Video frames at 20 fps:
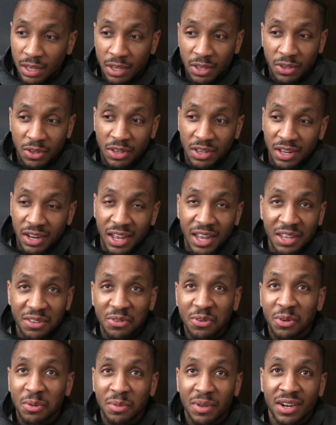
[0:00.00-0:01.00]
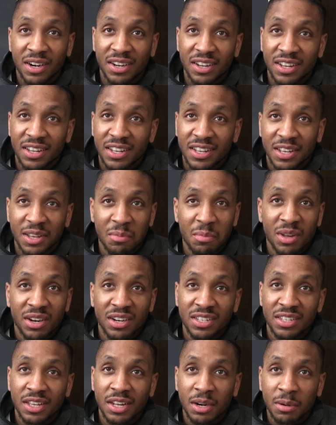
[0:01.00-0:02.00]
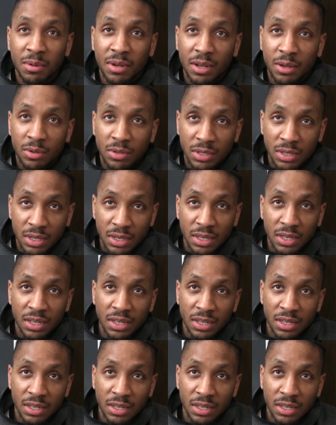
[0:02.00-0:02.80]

You can ask for a better setup, I would say.